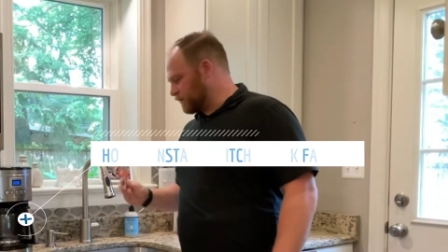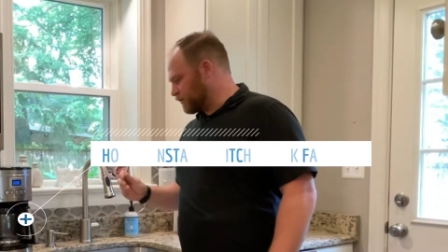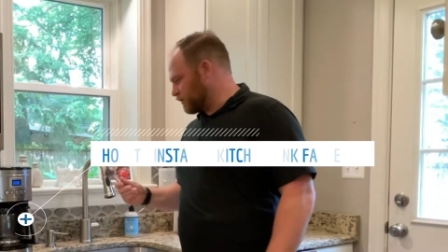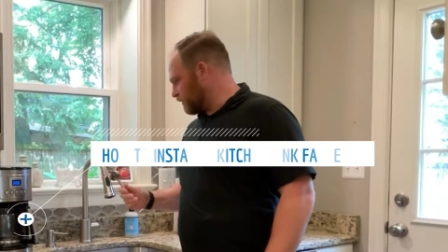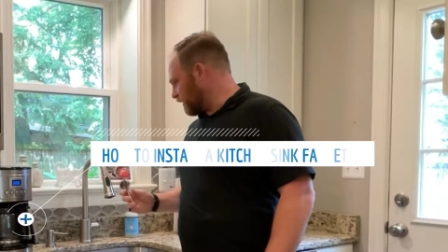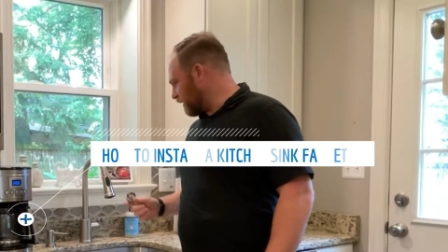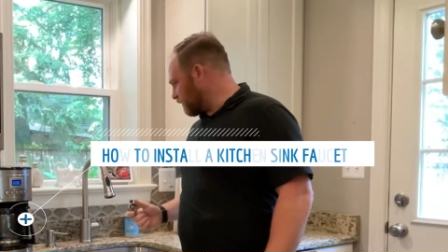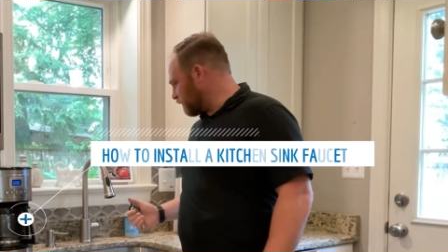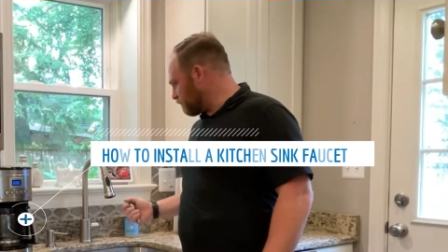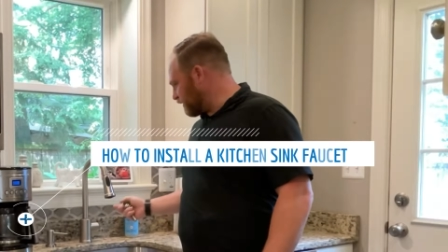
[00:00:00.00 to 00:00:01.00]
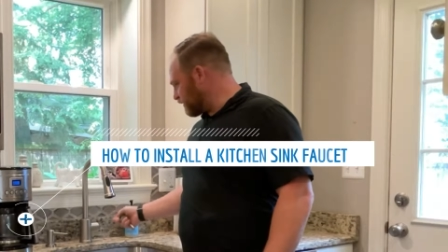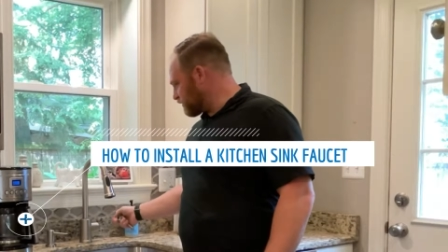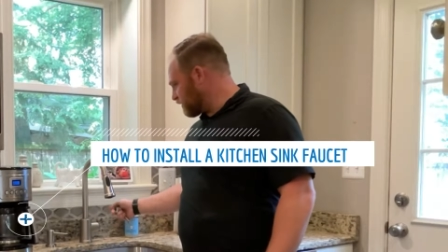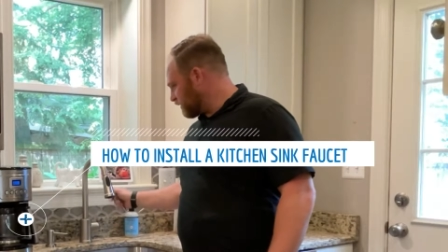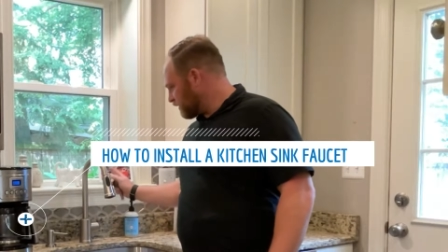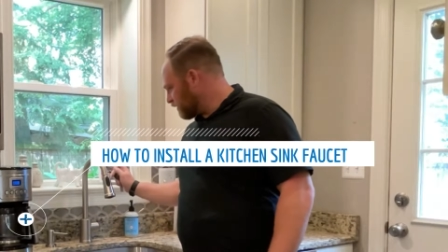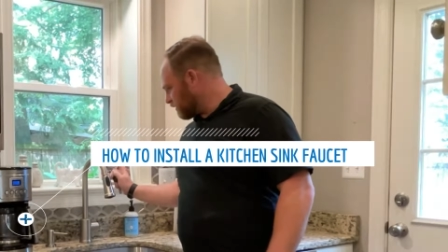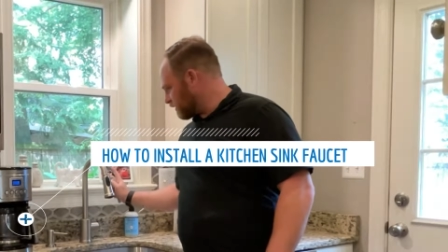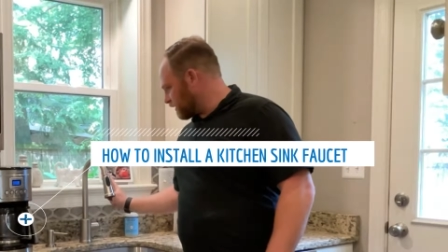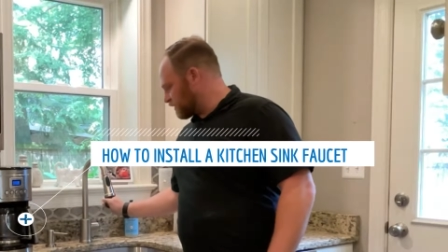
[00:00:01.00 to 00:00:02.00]
I'm going to show you how to replace
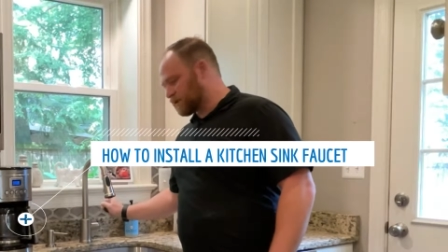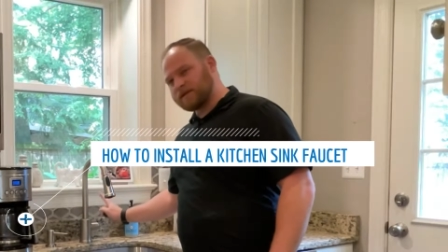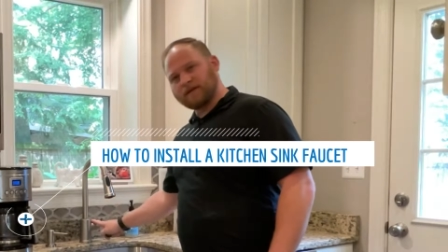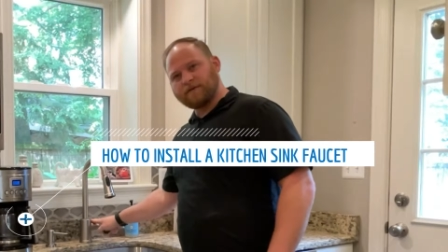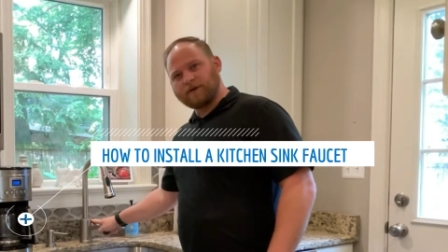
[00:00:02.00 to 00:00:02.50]
your kitchen sink